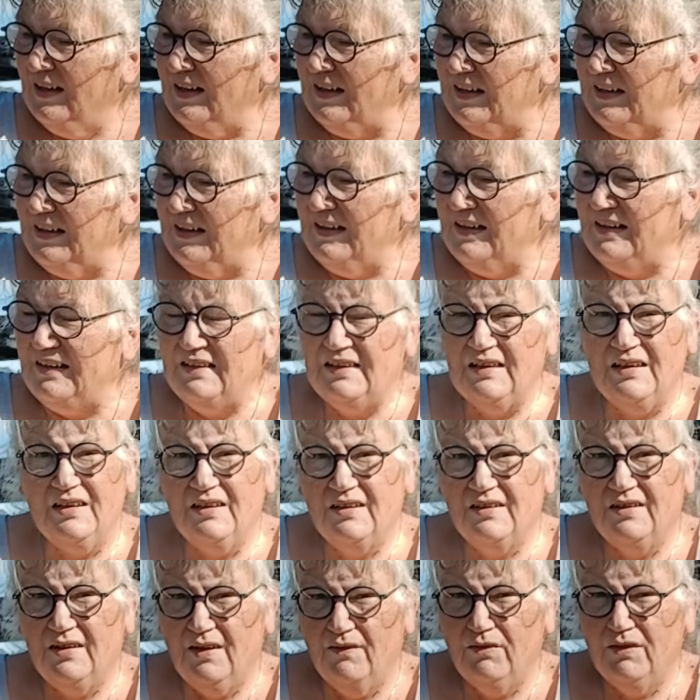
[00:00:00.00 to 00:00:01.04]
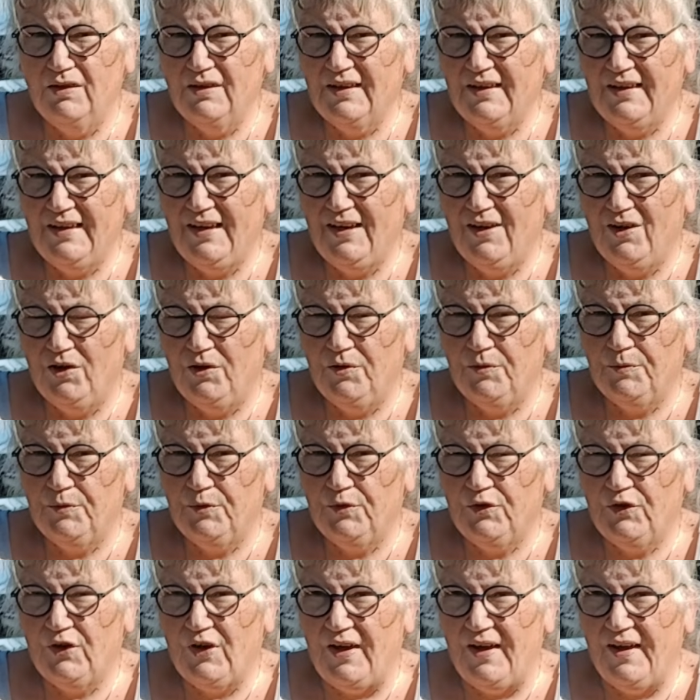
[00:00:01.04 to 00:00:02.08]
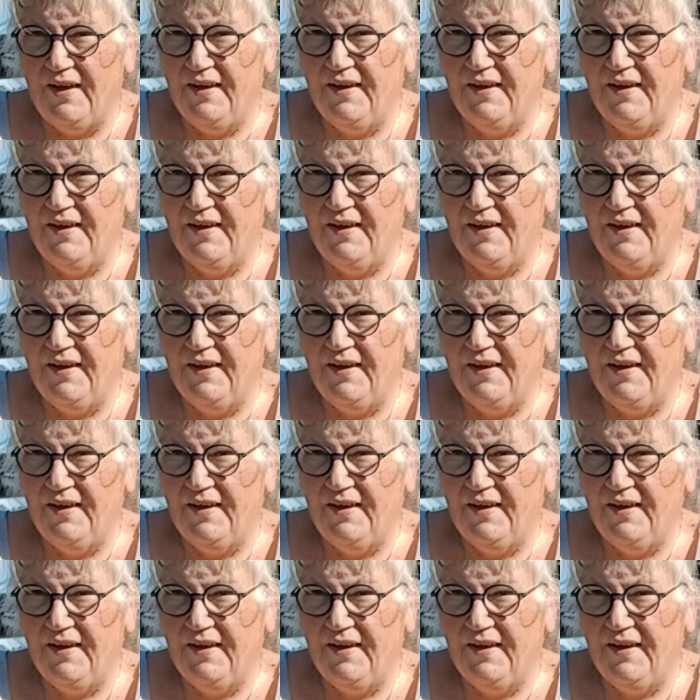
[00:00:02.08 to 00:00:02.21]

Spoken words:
And it definitely helped